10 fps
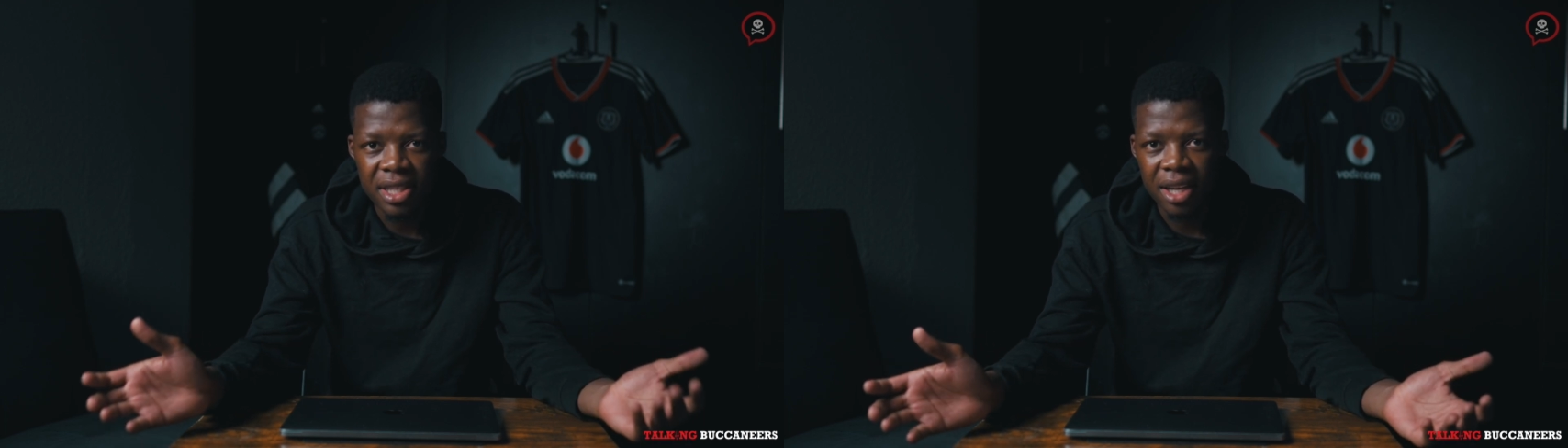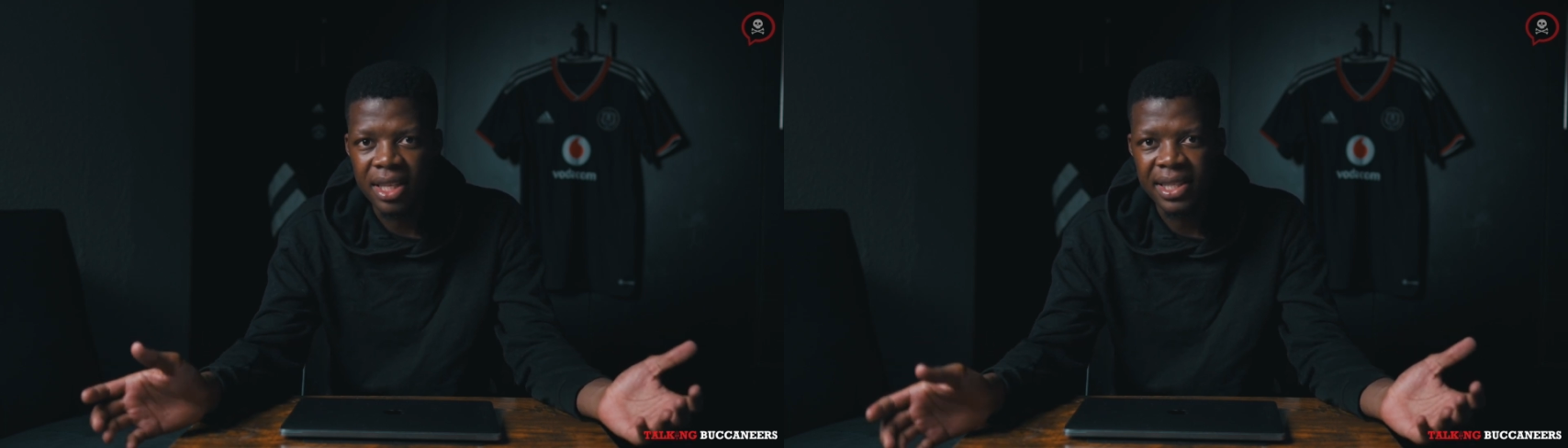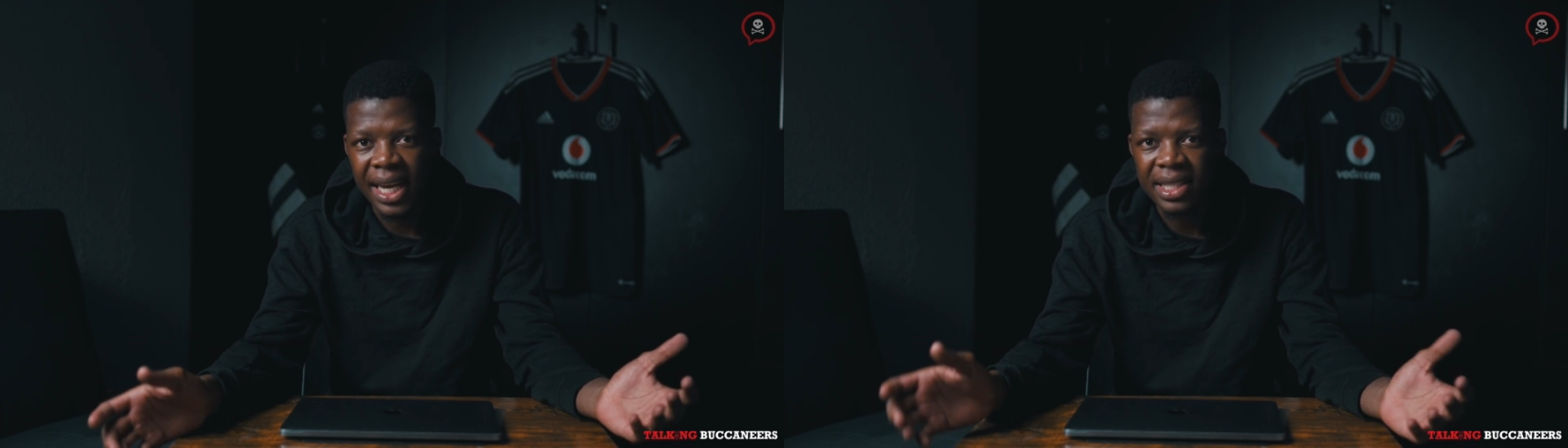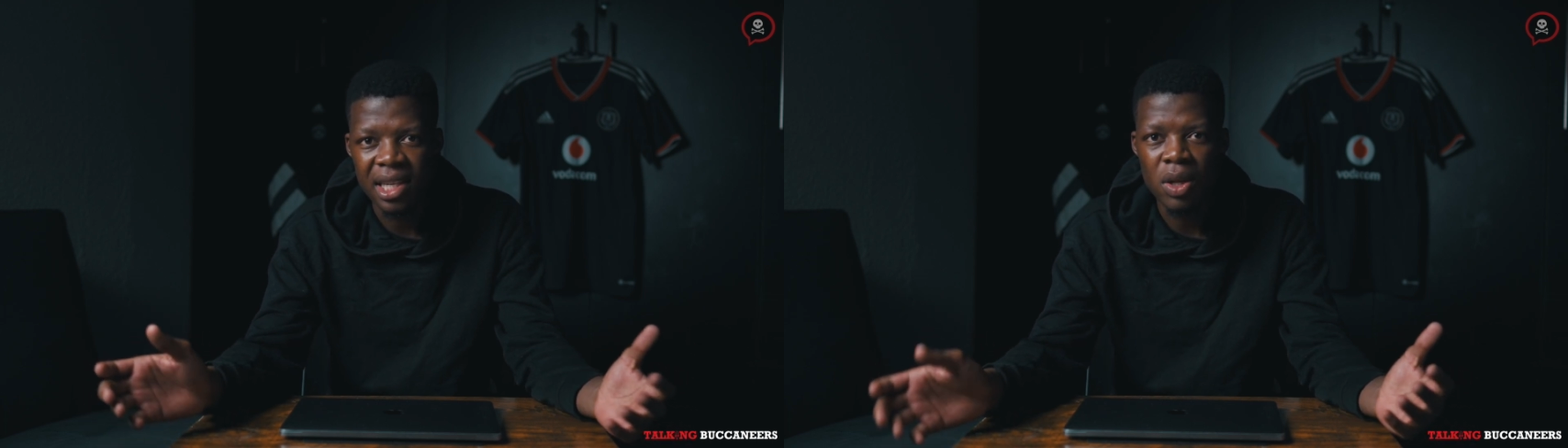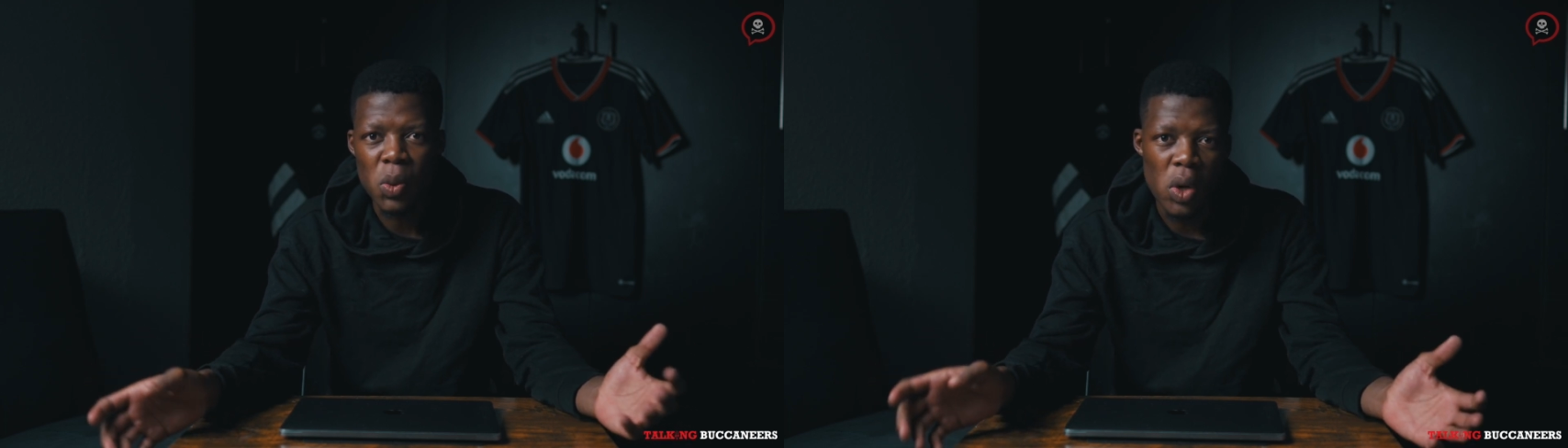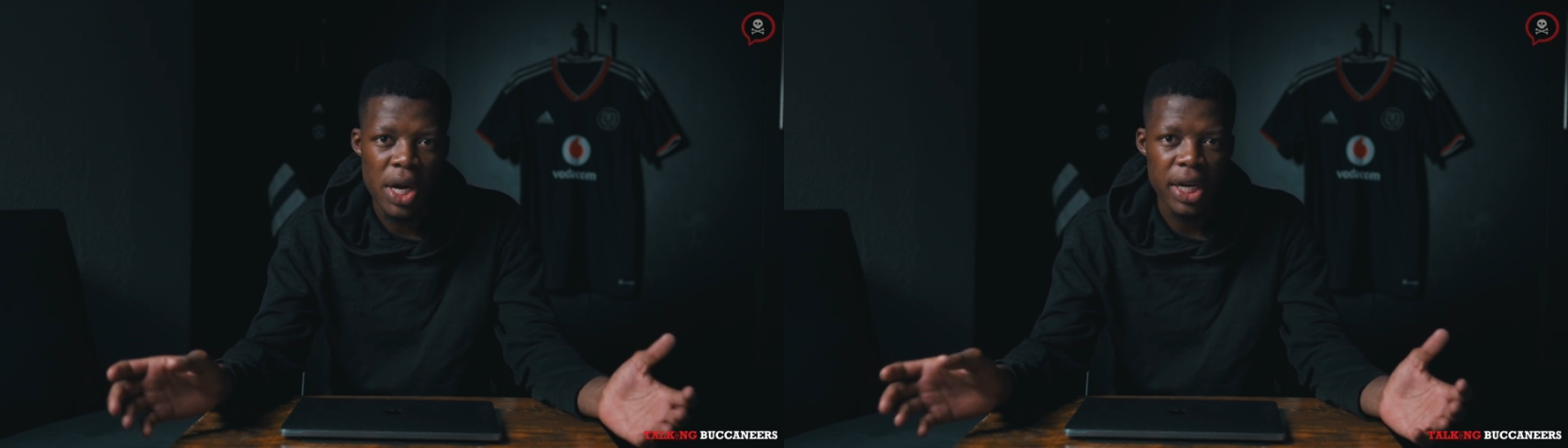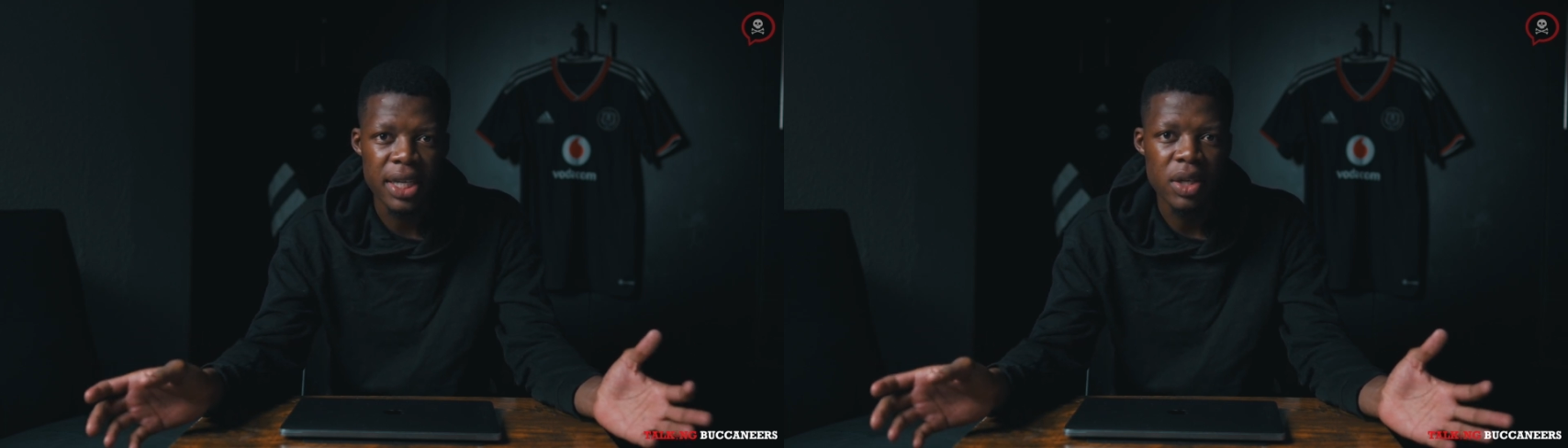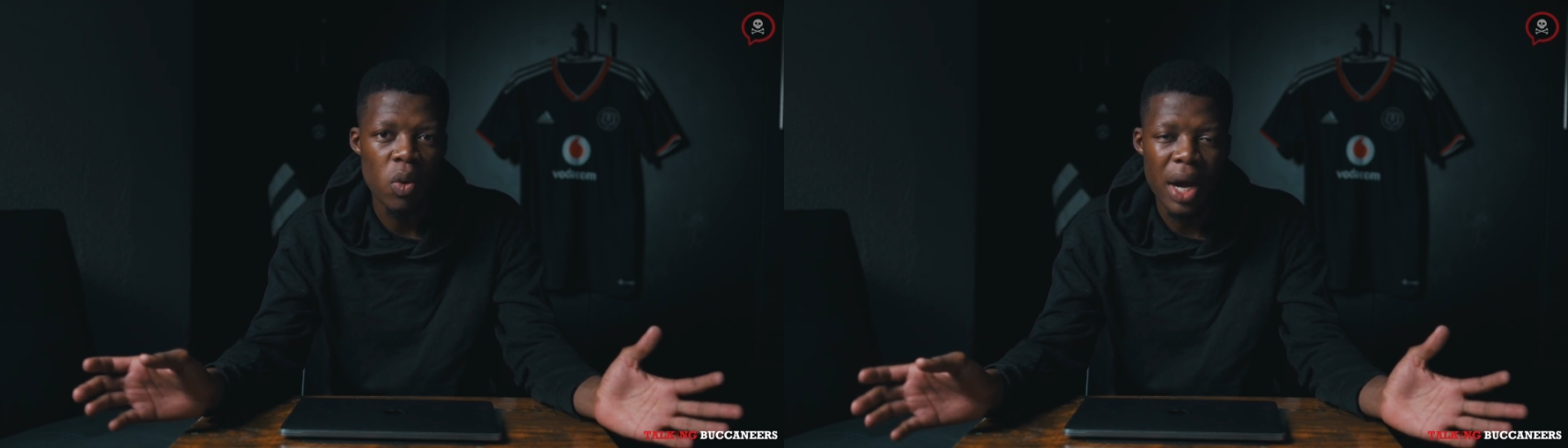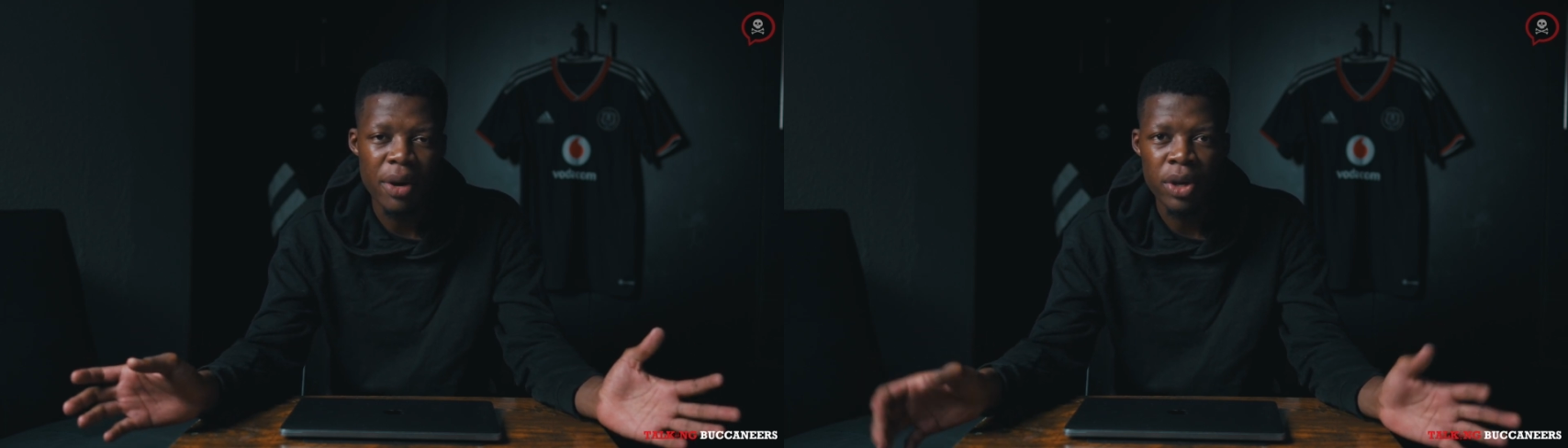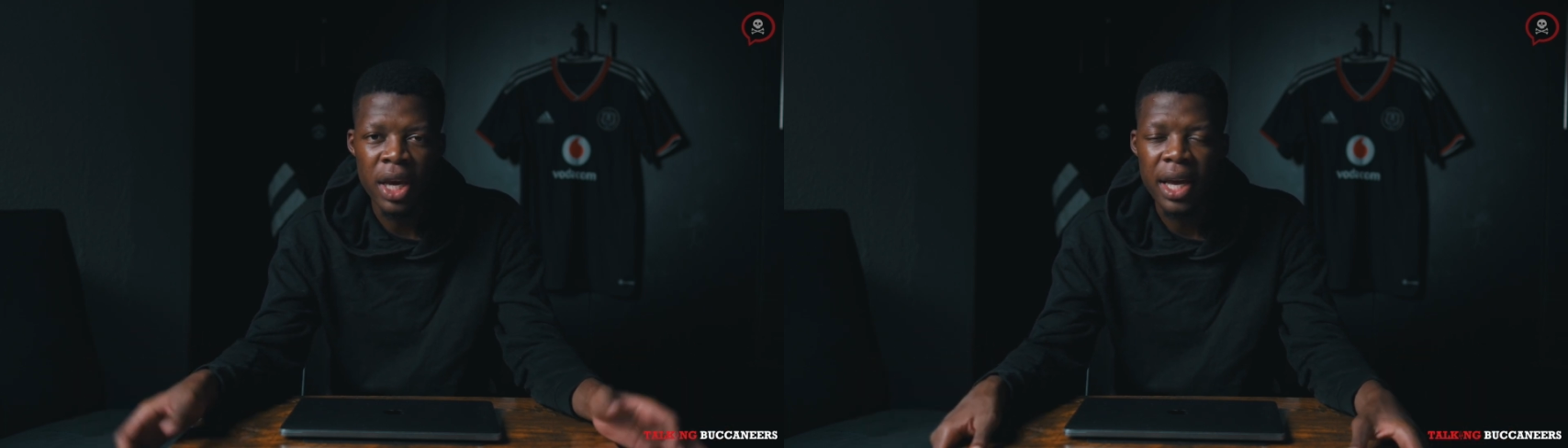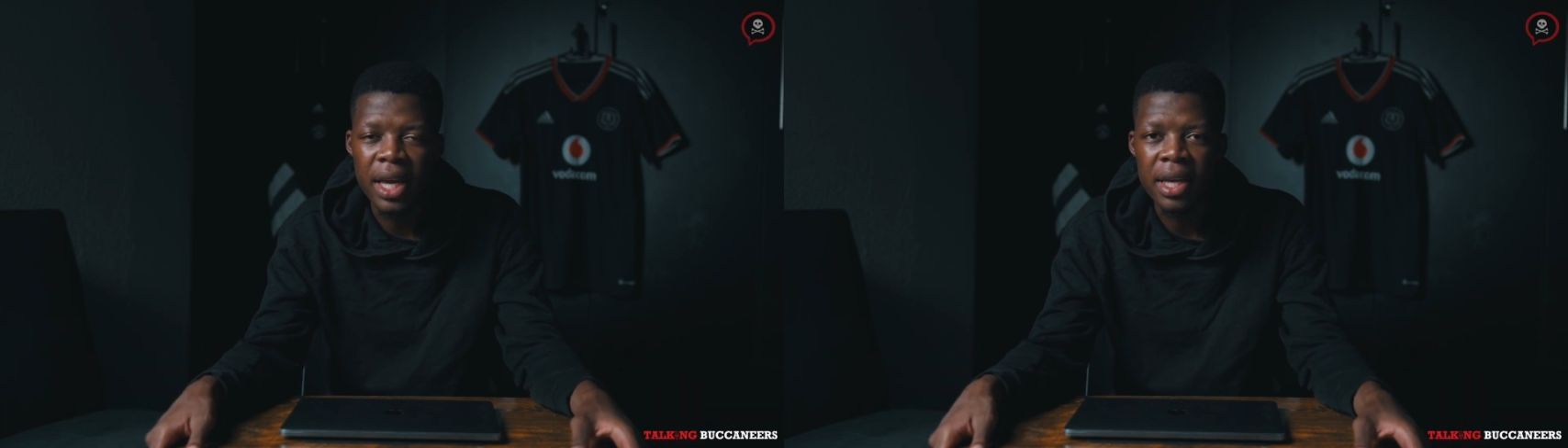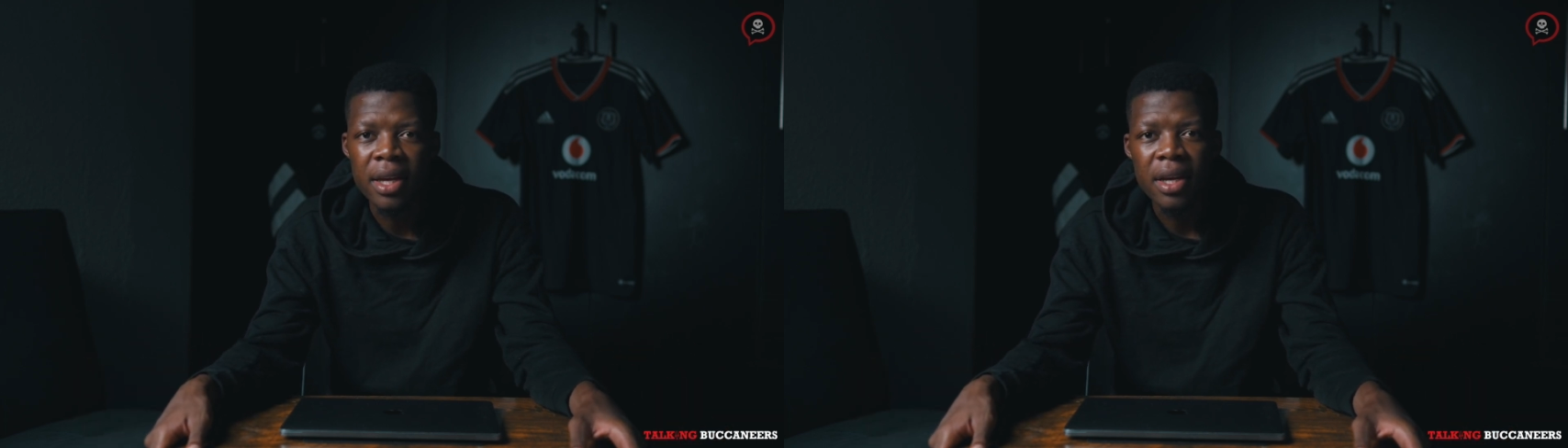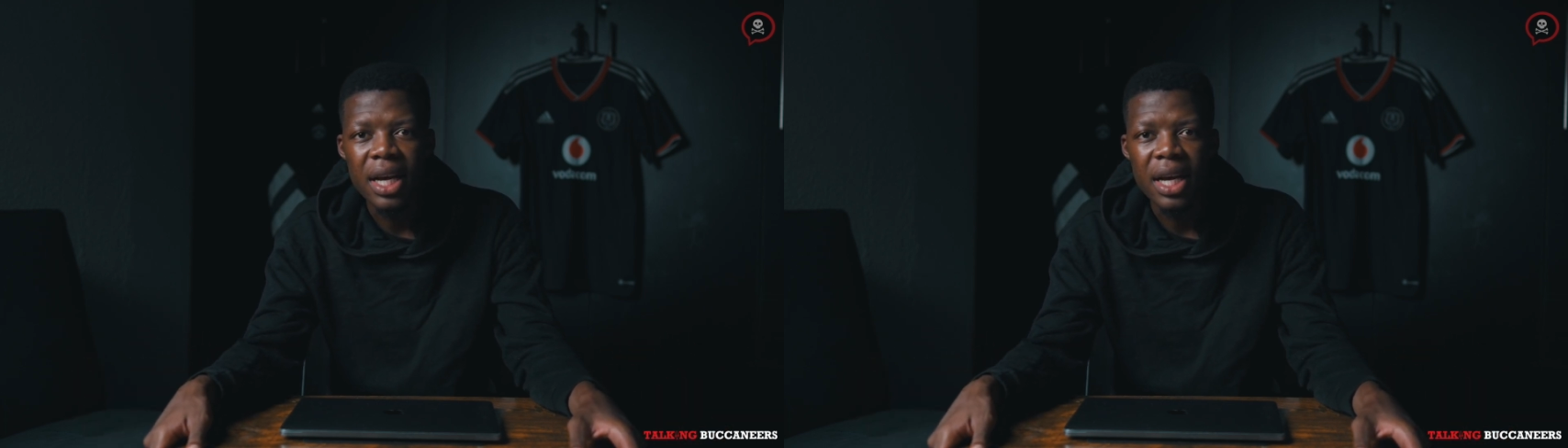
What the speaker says: out the tactical work quite okay.